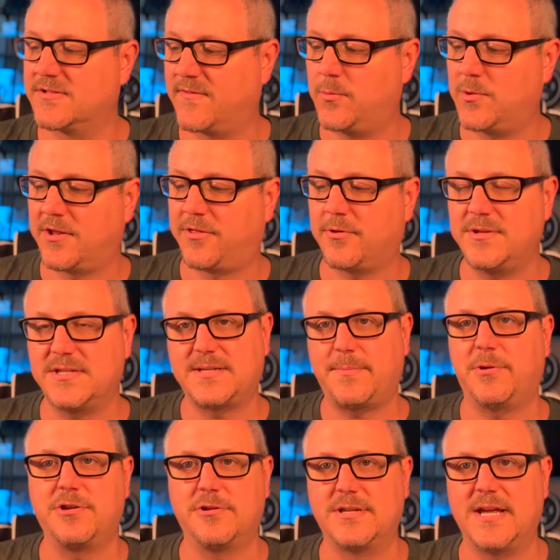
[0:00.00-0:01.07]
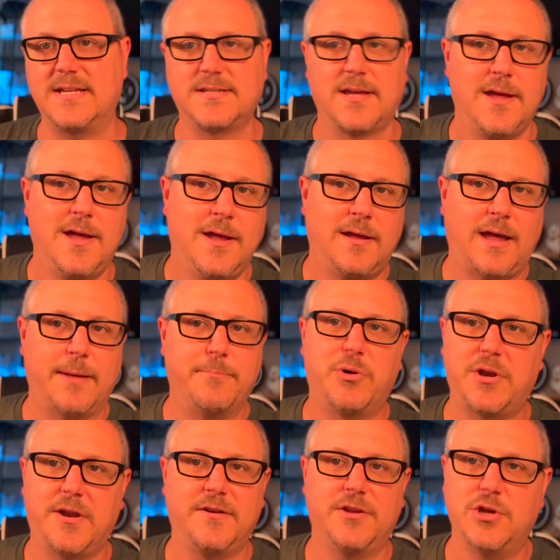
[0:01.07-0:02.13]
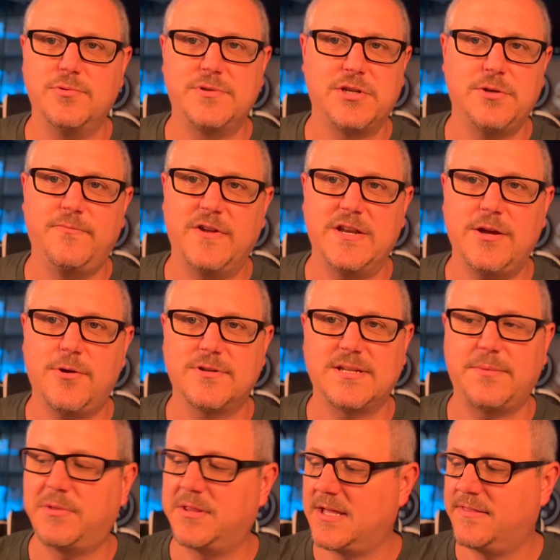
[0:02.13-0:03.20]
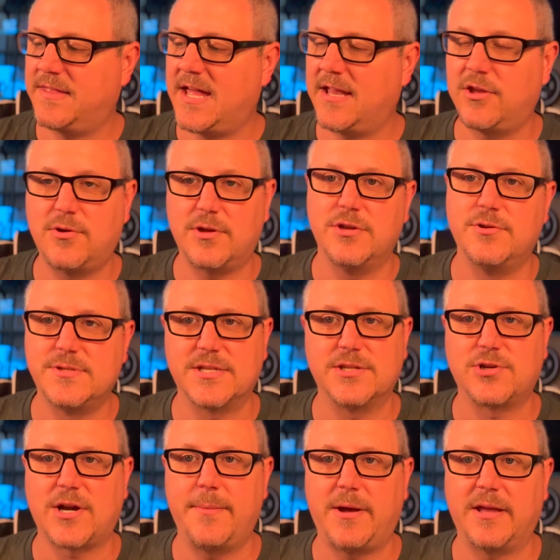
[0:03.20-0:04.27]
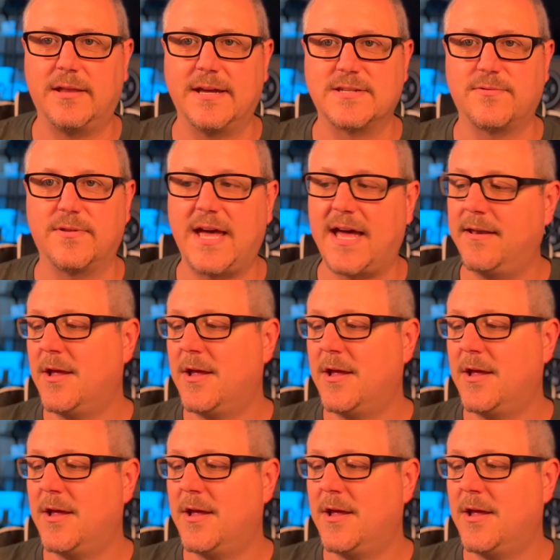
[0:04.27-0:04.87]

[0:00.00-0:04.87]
If you wanna throw this up on your desk and put on a YouTube video or something like that, you can use the tripod legs for that.